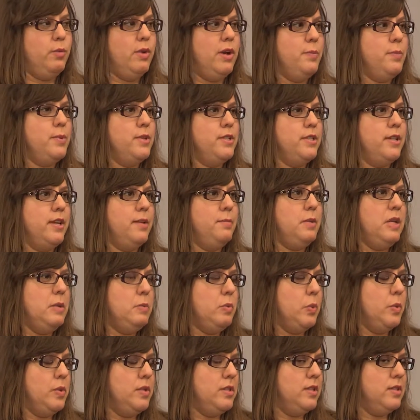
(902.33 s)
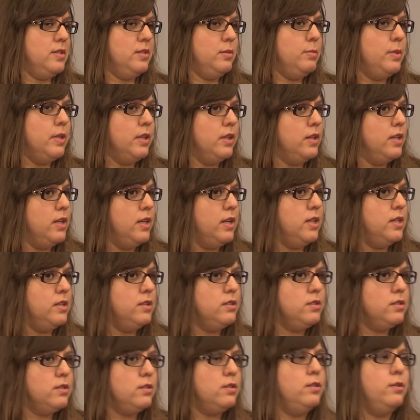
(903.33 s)
represent people with
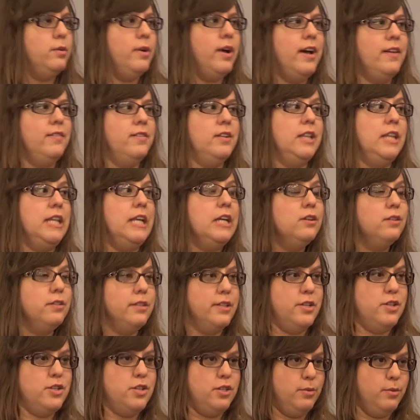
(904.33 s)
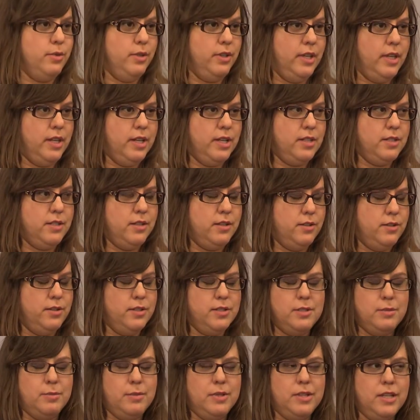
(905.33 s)
disabilities who have a legal issue relating to their
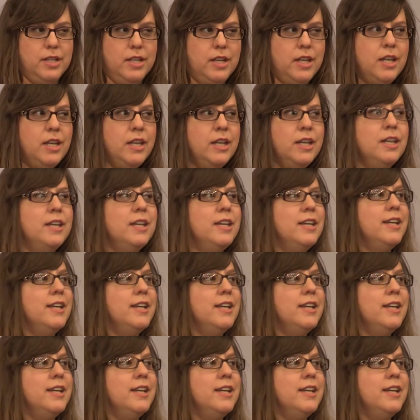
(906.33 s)
disability.